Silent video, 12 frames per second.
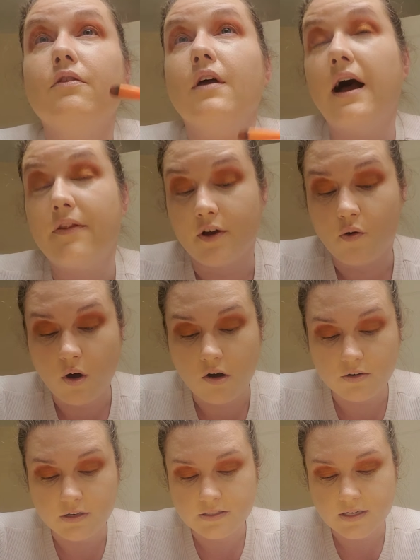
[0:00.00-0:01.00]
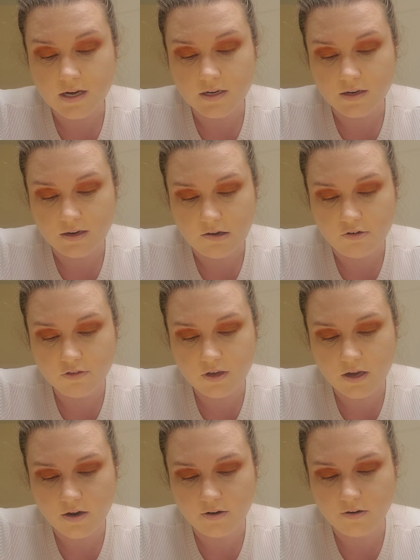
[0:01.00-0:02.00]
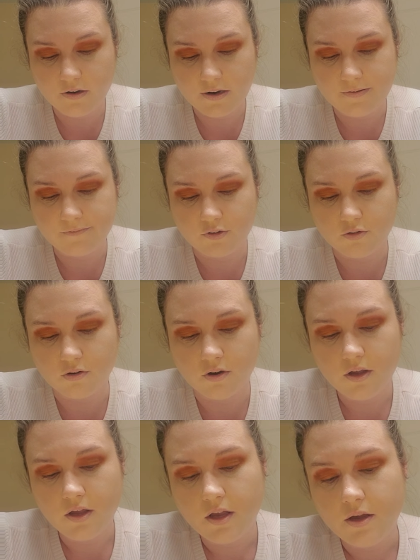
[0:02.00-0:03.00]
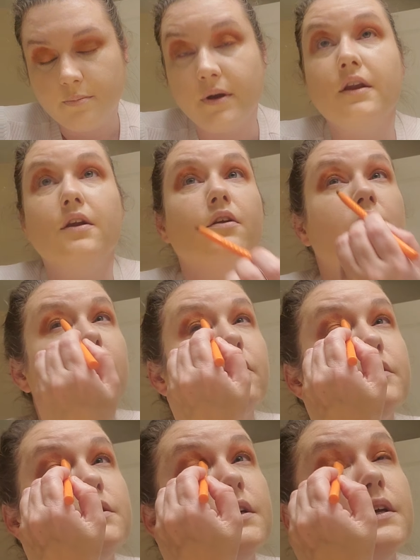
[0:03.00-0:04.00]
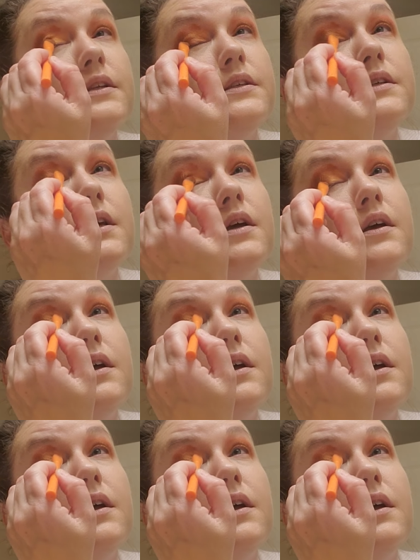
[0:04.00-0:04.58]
on the quality side in healthcare after being a nurse, it's